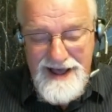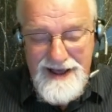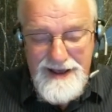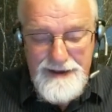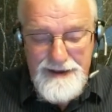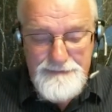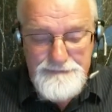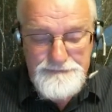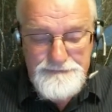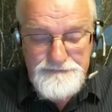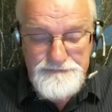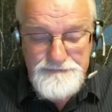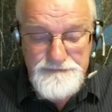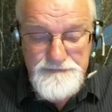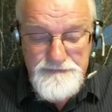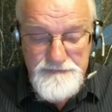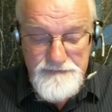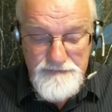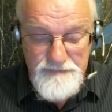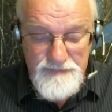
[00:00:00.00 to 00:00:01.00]

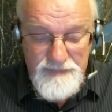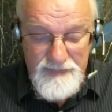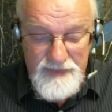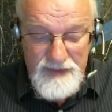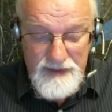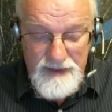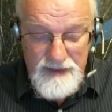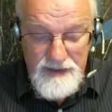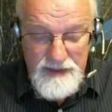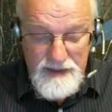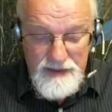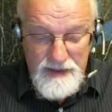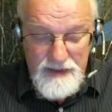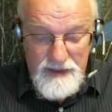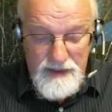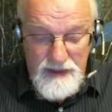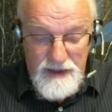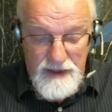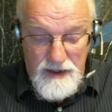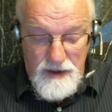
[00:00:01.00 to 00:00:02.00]
um,
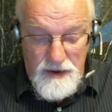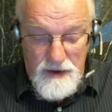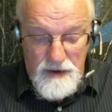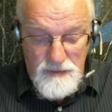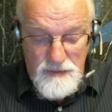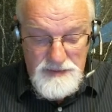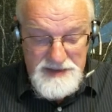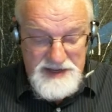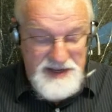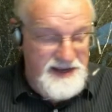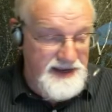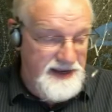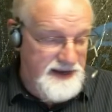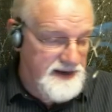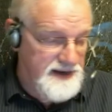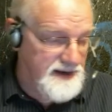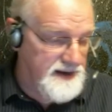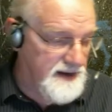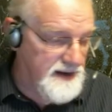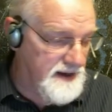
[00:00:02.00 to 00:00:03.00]

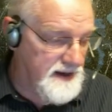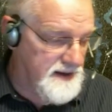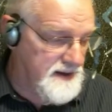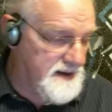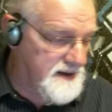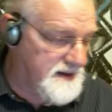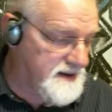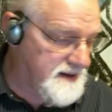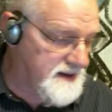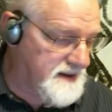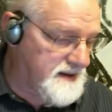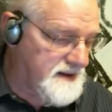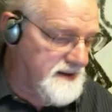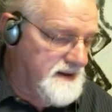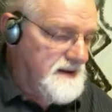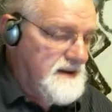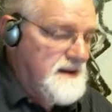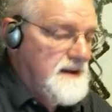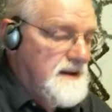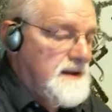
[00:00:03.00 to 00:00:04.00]
okay.
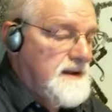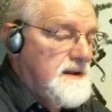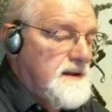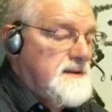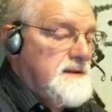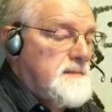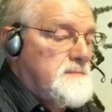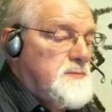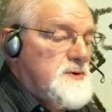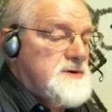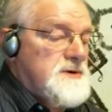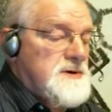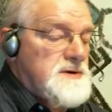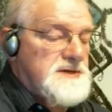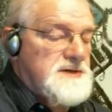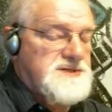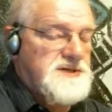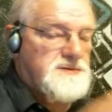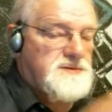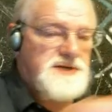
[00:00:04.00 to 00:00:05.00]
The book
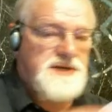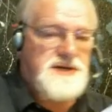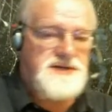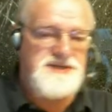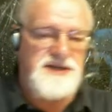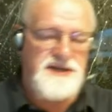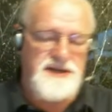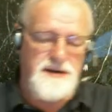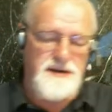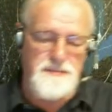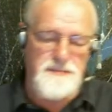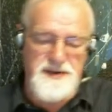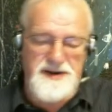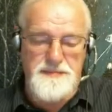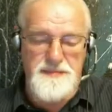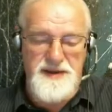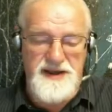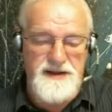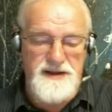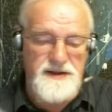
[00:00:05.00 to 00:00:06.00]
also talks a little bit
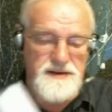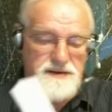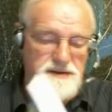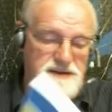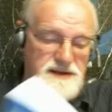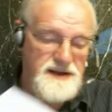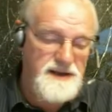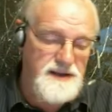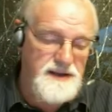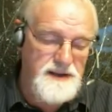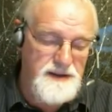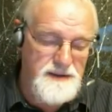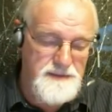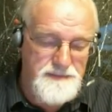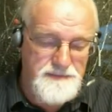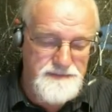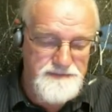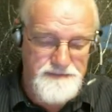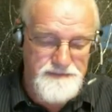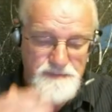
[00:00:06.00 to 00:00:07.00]
about um,